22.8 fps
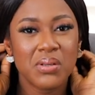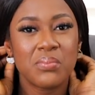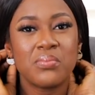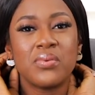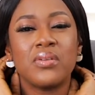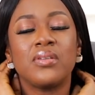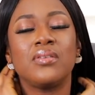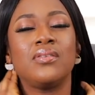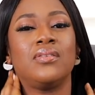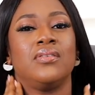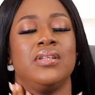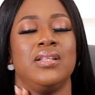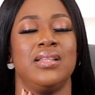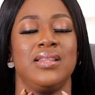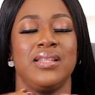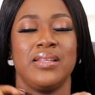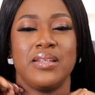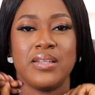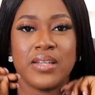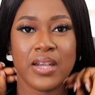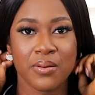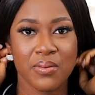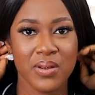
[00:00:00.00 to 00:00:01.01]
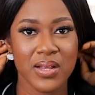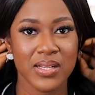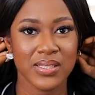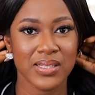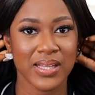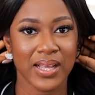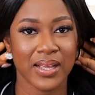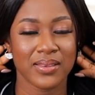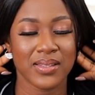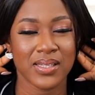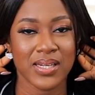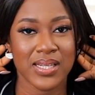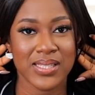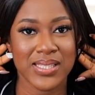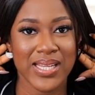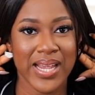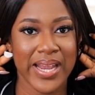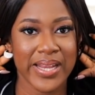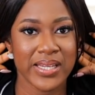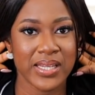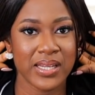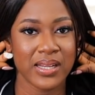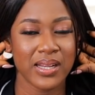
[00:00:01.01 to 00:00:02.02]
Maybe earrings like that are
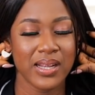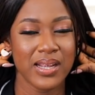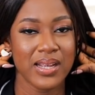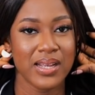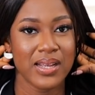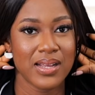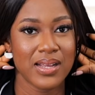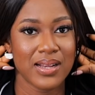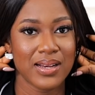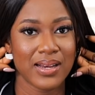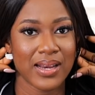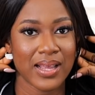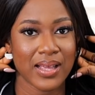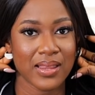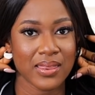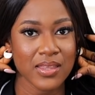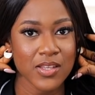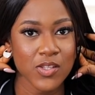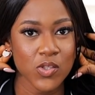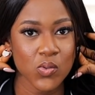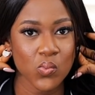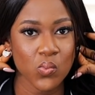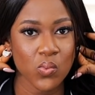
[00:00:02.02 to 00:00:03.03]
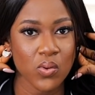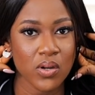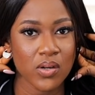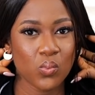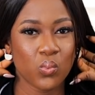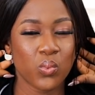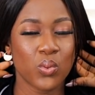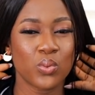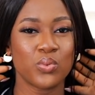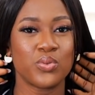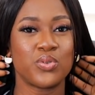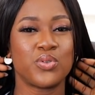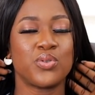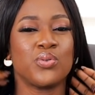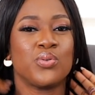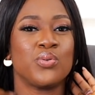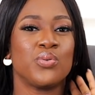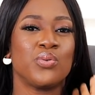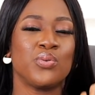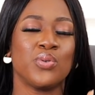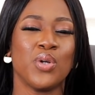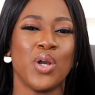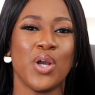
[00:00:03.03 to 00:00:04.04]
tiny, like this one will
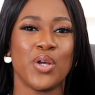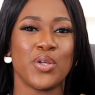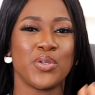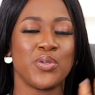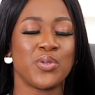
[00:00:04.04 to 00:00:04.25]
do.